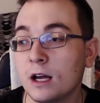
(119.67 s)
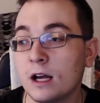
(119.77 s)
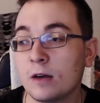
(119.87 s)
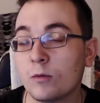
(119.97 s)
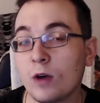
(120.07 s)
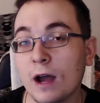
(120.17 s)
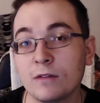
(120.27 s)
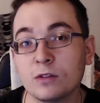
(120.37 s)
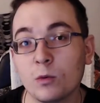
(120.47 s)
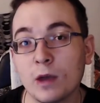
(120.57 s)
we'll
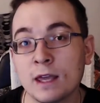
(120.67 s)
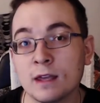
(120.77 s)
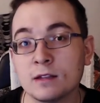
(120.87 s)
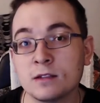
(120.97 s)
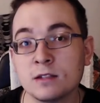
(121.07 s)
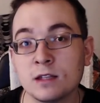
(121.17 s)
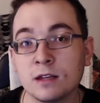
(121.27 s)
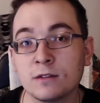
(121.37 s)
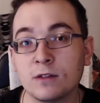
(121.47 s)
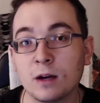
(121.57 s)
have to wait and see
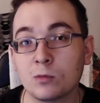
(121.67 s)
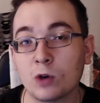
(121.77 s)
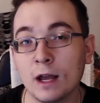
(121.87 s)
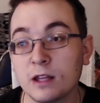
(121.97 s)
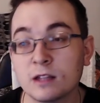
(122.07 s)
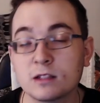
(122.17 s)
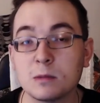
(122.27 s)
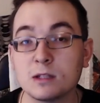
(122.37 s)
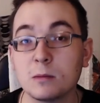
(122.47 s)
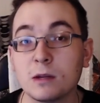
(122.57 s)
if I'm right. It's going to be somebody